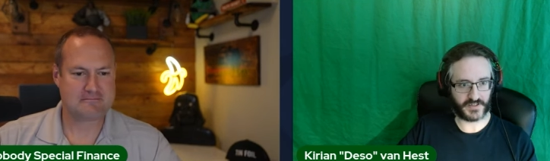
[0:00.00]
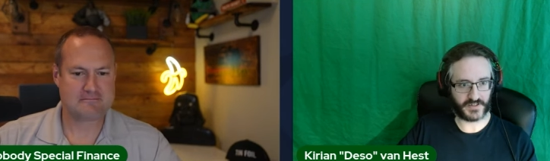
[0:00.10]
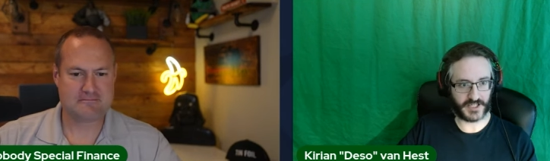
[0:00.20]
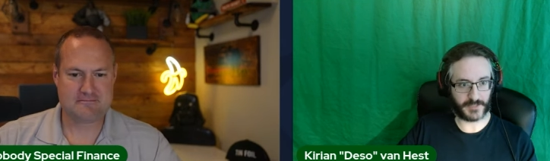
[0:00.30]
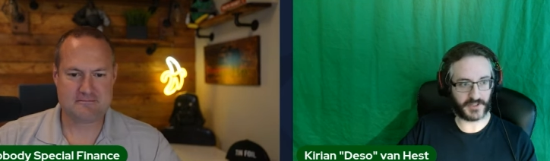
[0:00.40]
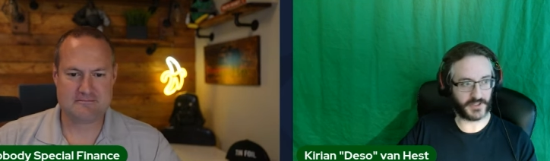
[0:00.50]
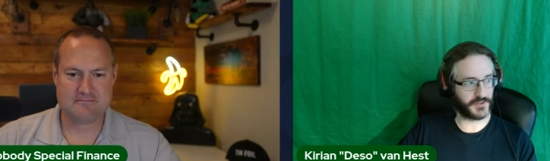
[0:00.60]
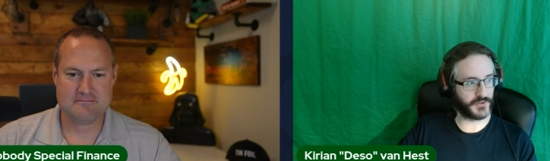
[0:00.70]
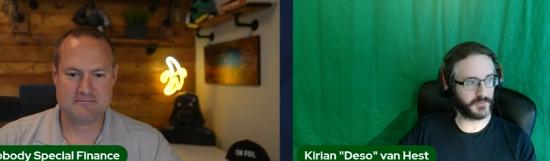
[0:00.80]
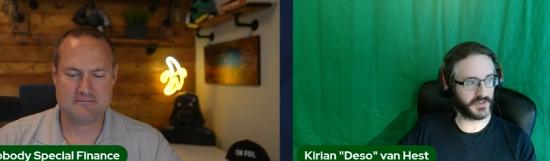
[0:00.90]
Speaker 1: I'm going to
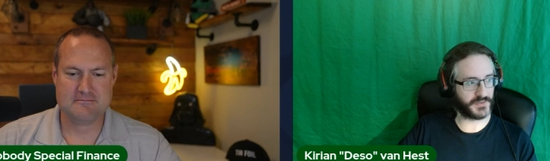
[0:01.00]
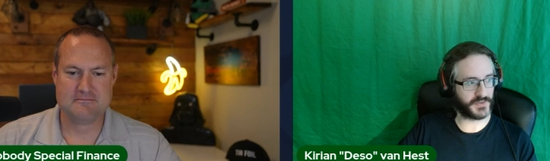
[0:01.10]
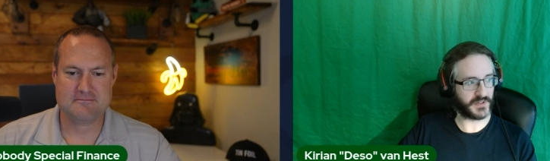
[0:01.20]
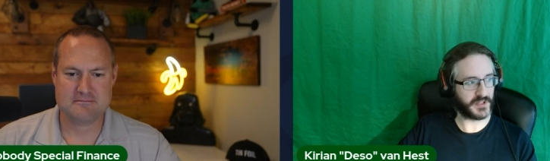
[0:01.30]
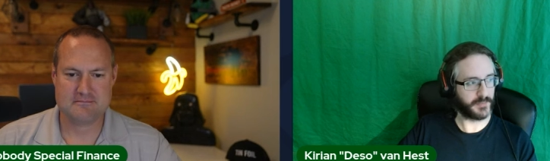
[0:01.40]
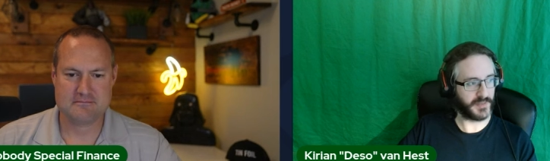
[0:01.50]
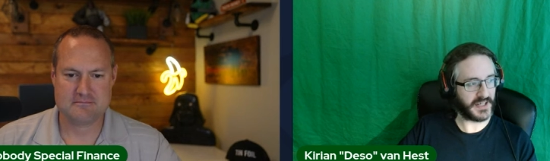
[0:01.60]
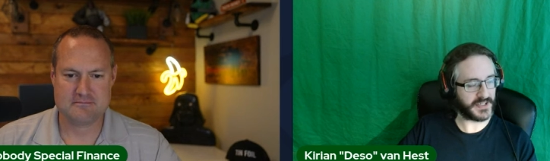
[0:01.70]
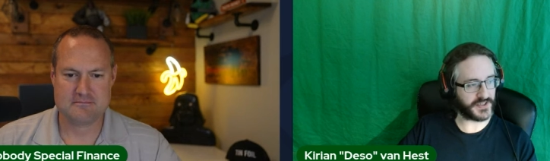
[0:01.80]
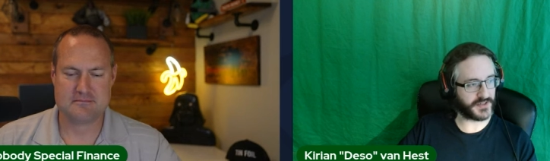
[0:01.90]
do my very
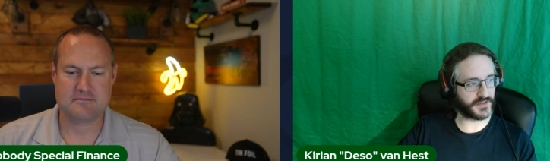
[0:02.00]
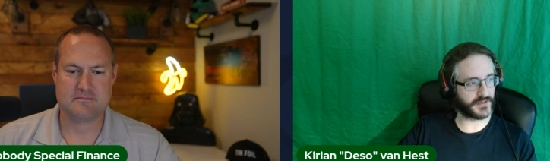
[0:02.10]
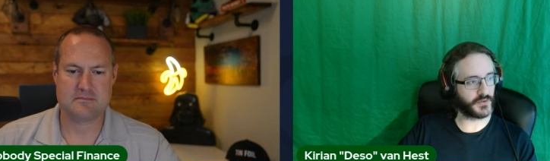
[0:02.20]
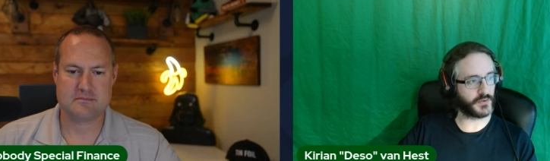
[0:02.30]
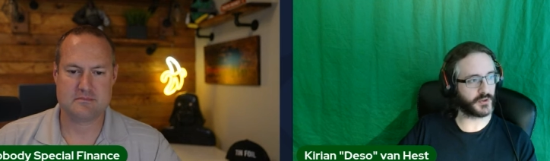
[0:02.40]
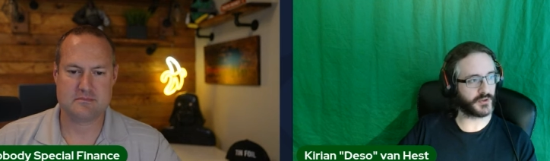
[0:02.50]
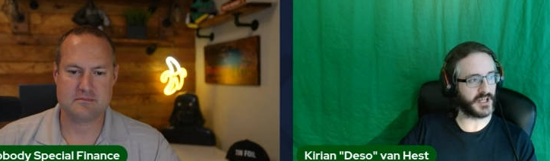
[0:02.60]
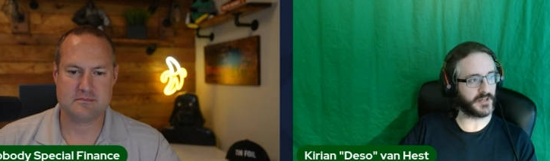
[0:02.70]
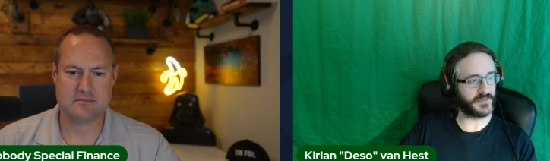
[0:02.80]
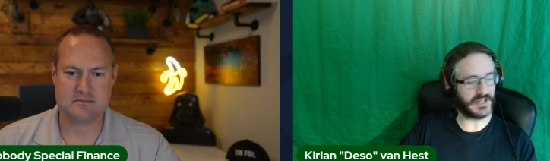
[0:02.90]
best to
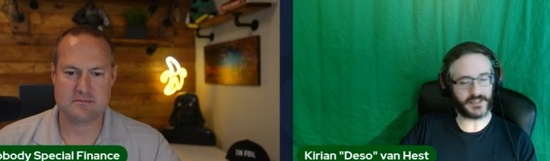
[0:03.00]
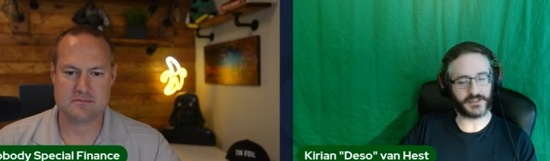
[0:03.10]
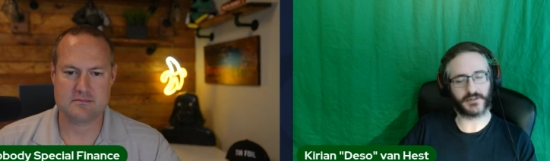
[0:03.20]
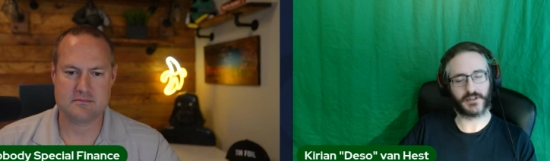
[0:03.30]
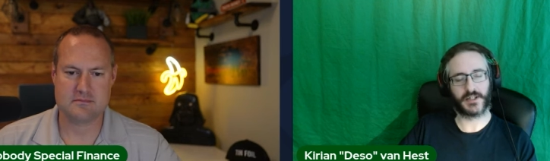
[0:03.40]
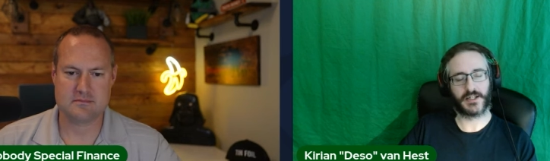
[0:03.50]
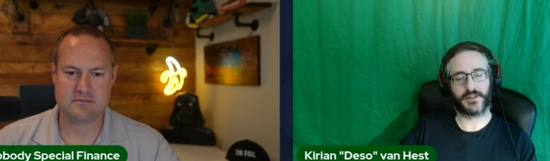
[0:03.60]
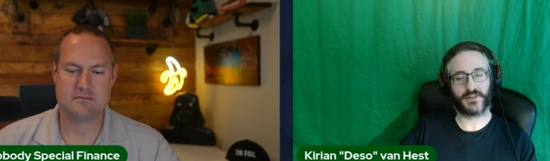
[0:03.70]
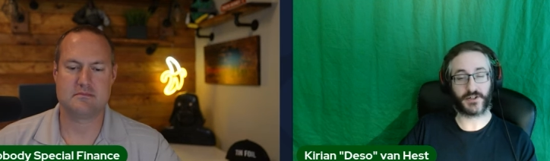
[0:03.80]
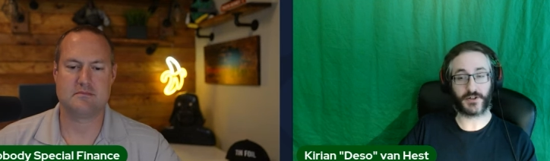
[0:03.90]
create value.
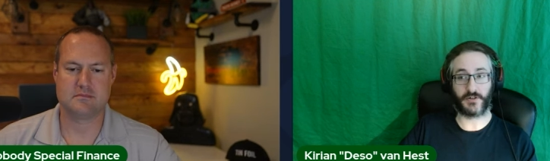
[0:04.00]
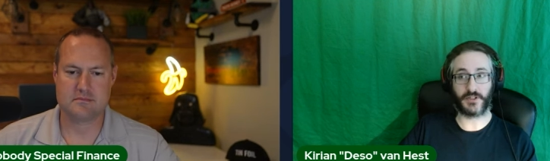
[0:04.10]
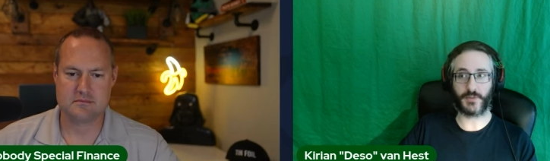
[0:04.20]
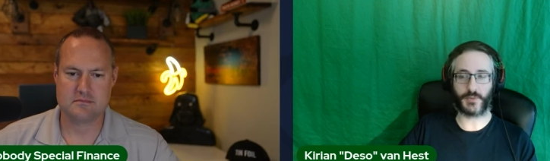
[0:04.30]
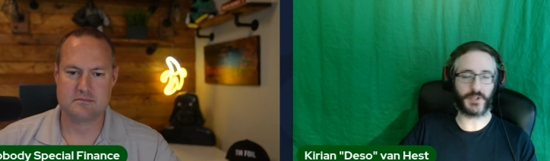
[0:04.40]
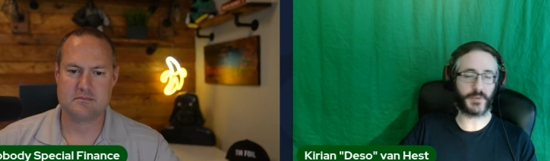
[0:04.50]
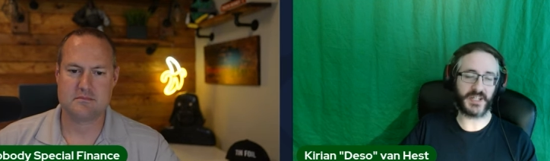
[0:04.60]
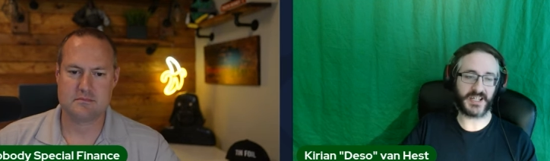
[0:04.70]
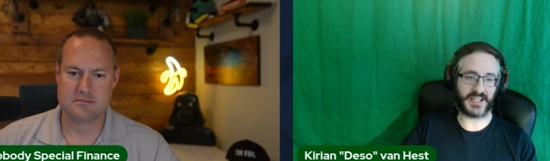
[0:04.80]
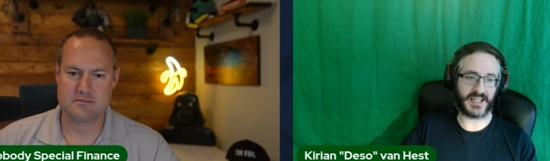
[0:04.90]
There's only one
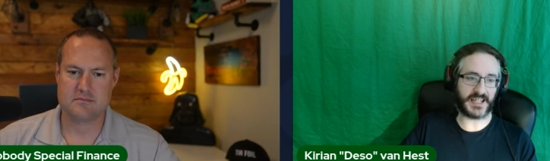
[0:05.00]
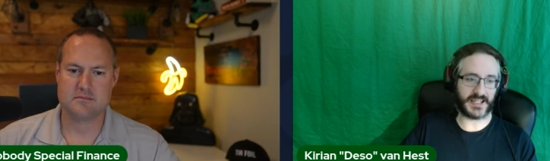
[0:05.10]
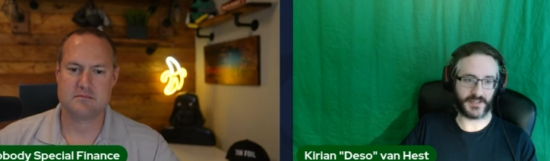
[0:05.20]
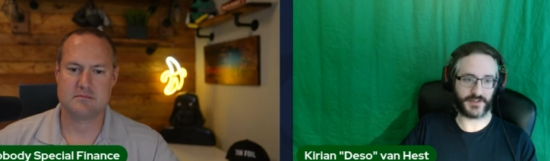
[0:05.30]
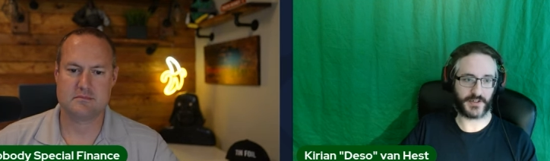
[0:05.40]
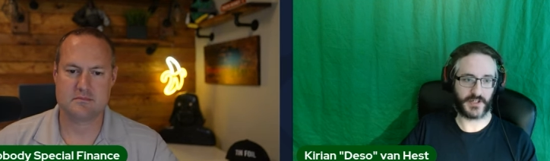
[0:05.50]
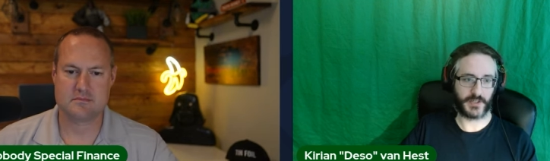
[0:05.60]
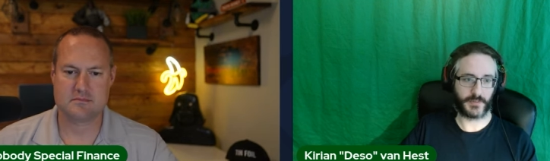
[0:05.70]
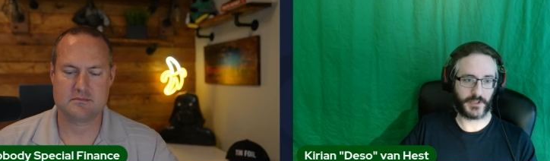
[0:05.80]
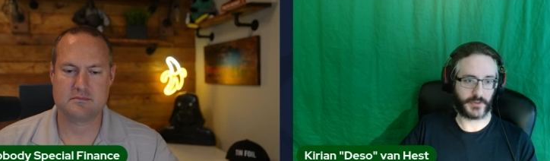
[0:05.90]
way to get out of this.
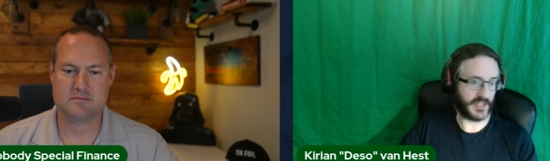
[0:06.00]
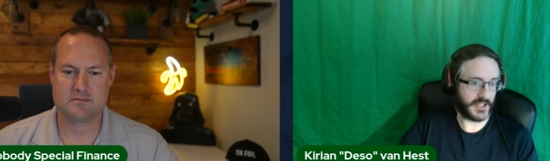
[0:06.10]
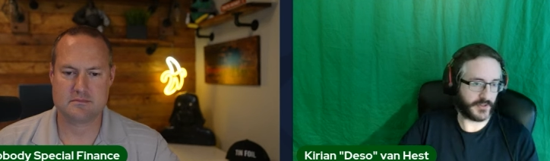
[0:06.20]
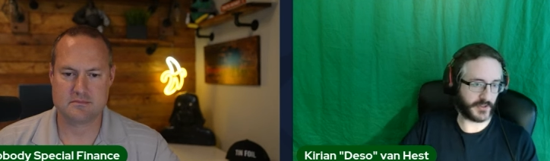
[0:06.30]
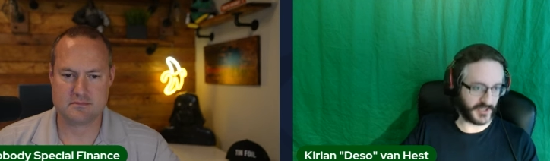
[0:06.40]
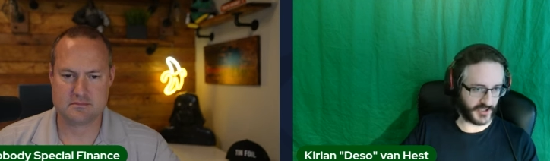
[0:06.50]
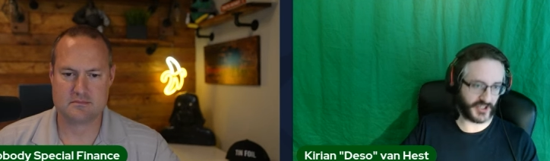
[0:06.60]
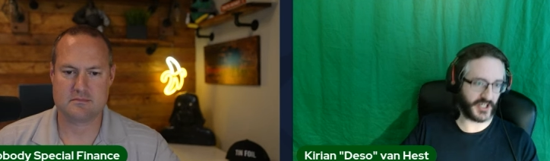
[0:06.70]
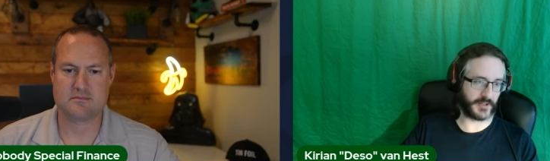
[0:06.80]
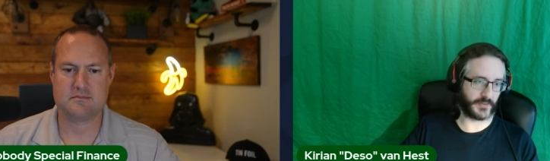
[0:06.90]
We created too much
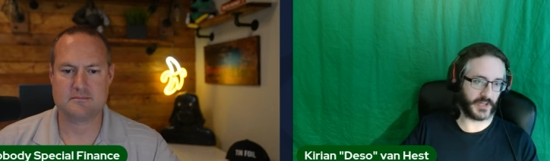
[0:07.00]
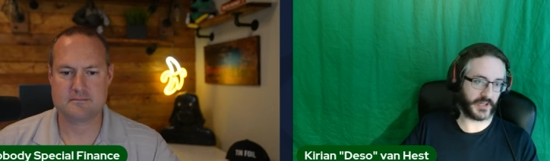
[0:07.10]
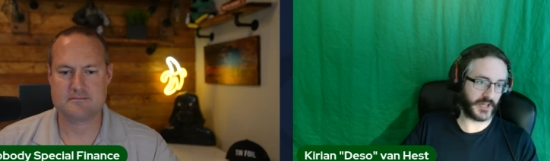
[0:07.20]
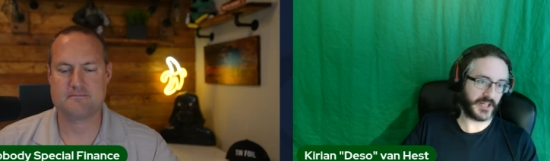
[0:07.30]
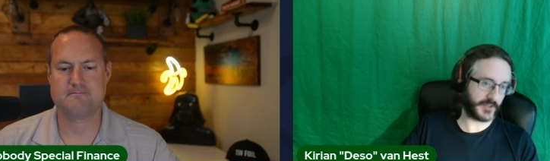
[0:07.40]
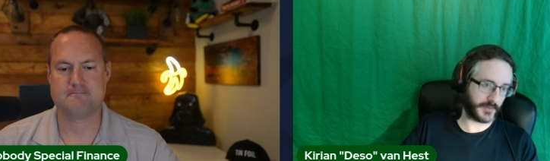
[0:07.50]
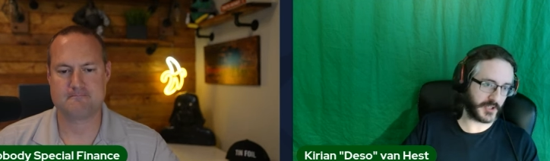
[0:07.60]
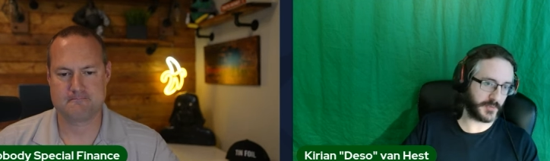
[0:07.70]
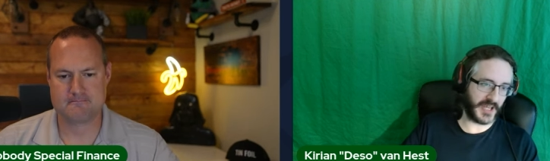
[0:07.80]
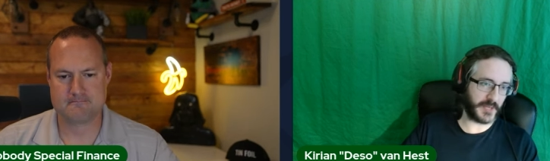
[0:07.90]
shit. We created too
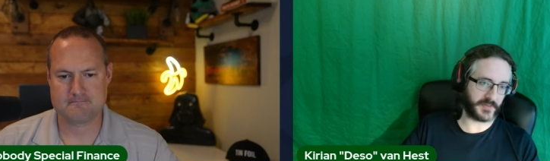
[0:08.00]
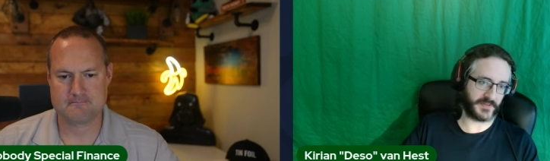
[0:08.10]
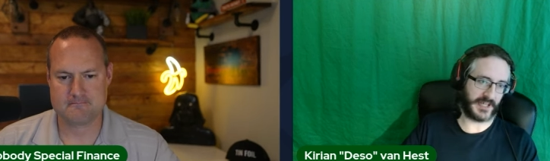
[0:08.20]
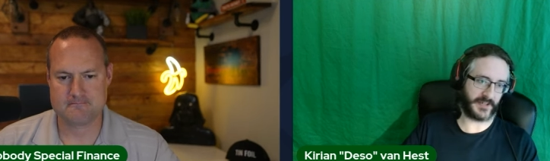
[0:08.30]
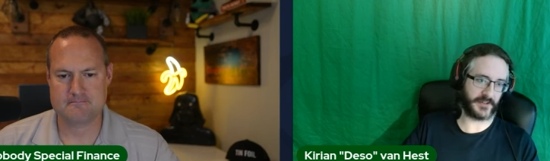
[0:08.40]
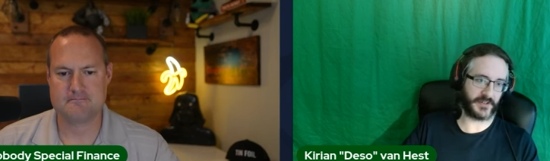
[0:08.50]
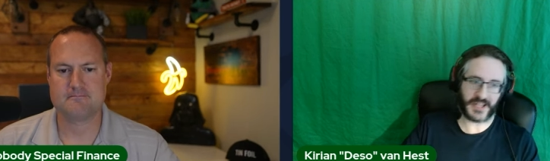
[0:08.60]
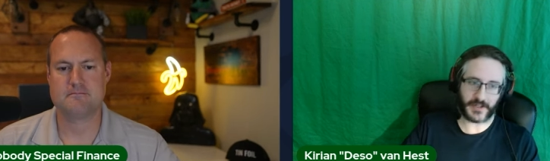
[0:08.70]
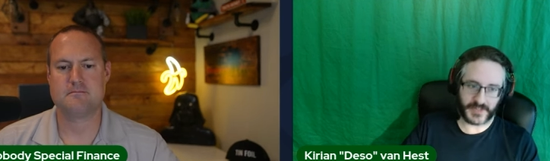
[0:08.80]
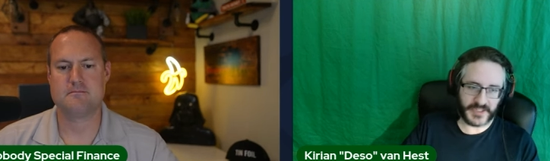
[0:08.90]
much paper value and
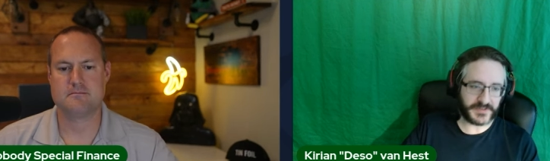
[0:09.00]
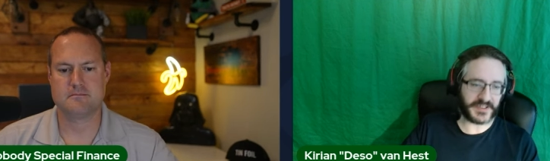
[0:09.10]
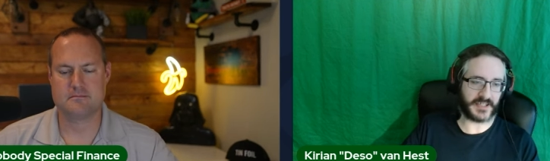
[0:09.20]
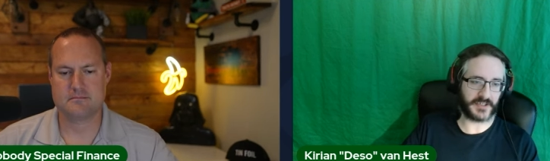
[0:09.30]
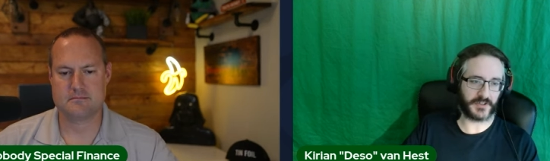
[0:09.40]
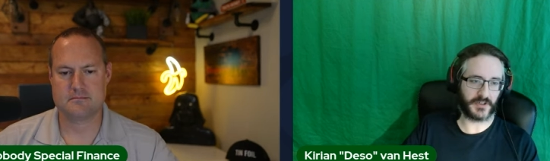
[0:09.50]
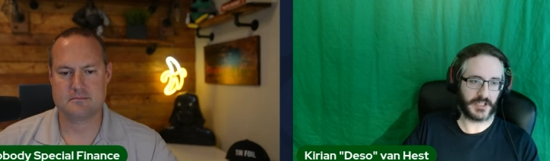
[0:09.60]
not real value.